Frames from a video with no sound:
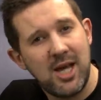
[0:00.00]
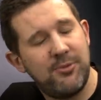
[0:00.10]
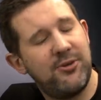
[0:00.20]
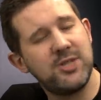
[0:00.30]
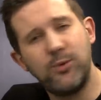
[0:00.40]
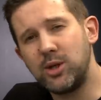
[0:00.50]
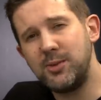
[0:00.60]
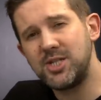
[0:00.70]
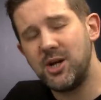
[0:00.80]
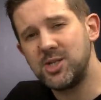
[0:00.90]
And first of all we're going
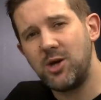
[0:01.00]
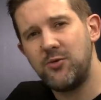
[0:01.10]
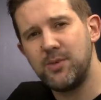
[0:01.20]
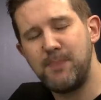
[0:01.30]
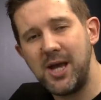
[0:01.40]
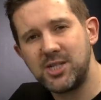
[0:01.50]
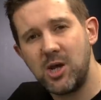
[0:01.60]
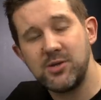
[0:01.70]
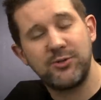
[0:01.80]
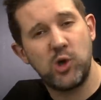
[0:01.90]
to be starting off with a base
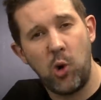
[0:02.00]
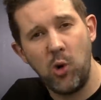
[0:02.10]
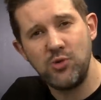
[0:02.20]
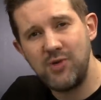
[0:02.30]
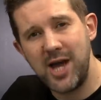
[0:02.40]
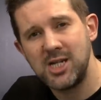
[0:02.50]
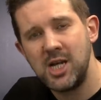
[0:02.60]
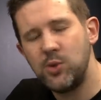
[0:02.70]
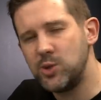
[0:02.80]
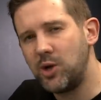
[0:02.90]
coat of Khorne Red,
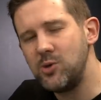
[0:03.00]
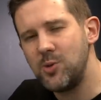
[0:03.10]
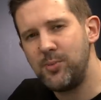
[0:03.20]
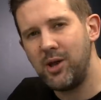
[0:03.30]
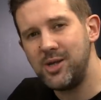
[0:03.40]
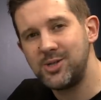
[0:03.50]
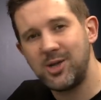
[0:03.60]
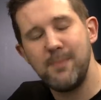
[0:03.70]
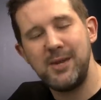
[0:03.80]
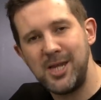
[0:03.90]
which we're going to apply using
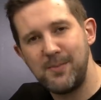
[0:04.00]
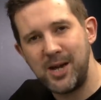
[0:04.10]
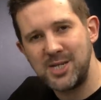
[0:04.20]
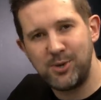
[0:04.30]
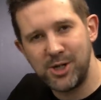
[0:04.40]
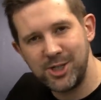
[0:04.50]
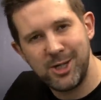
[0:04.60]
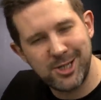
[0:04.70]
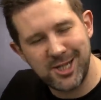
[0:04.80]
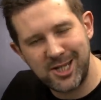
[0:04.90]
our medium base brush,
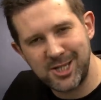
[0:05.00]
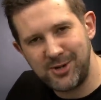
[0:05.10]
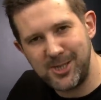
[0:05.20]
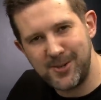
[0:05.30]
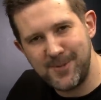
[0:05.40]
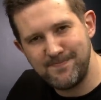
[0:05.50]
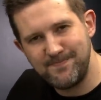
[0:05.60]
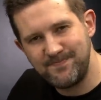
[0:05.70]
so let's get straight to it.